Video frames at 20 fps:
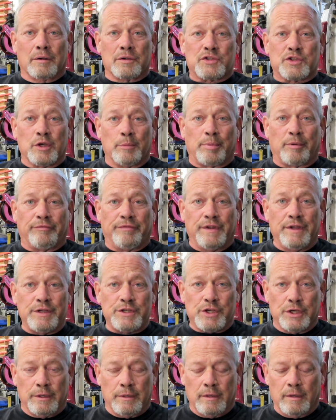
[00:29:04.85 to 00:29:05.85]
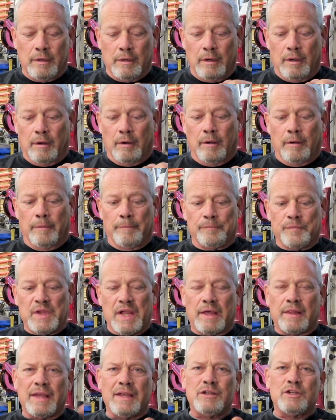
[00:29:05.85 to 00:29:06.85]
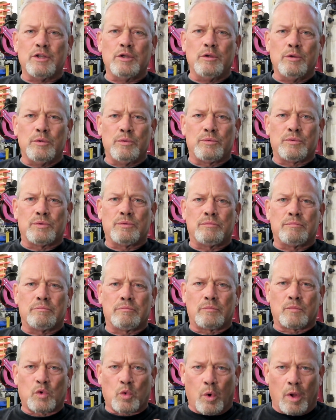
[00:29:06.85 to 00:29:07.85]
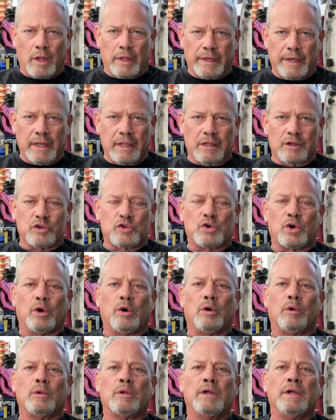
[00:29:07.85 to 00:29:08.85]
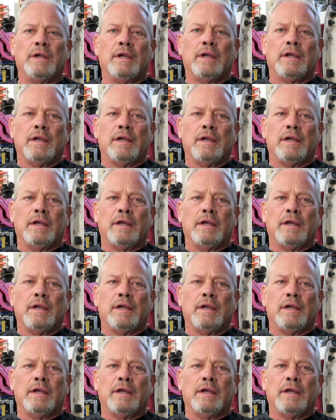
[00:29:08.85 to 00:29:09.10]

supervision. Now they do quality control.